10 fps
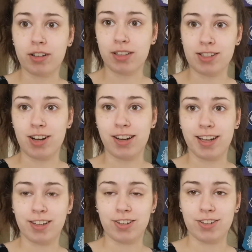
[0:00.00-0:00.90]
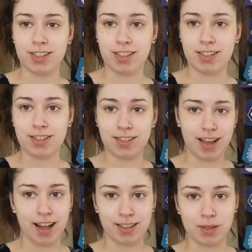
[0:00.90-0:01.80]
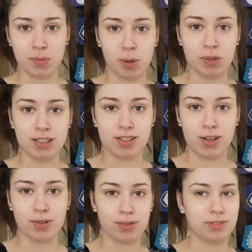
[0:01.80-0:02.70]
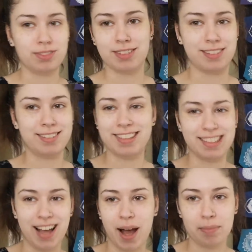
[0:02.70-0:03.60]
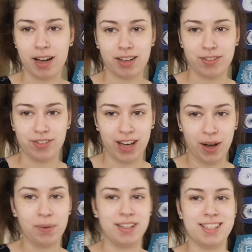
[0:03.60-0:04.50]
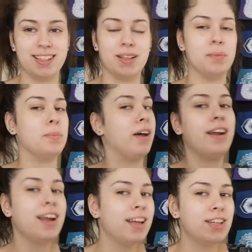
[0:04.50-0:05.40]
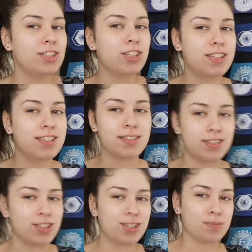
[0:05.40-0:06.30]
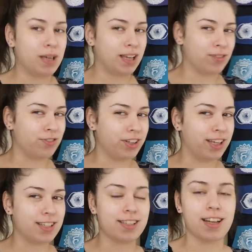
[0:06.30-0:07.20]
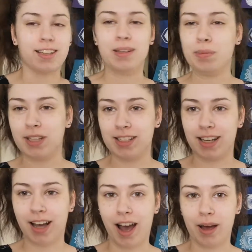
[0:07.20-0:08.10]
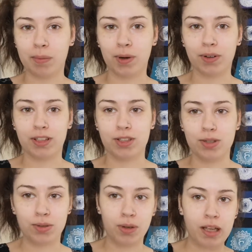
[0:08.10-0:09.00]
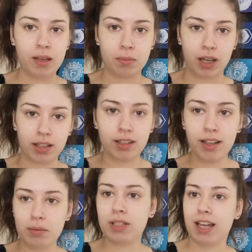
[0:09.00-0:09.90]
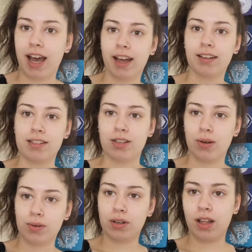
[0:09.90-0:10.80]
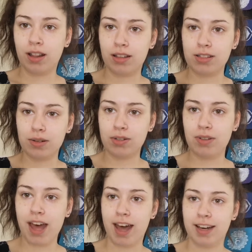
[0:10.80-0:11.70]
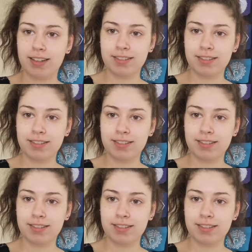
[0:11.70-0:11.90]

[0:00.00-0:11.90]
currently starting any other seeds at this moment, so I'm not going to forget what's in them, but just to make it fully aesthetically pleasing, I am going to make a little label tag. So let's go do that.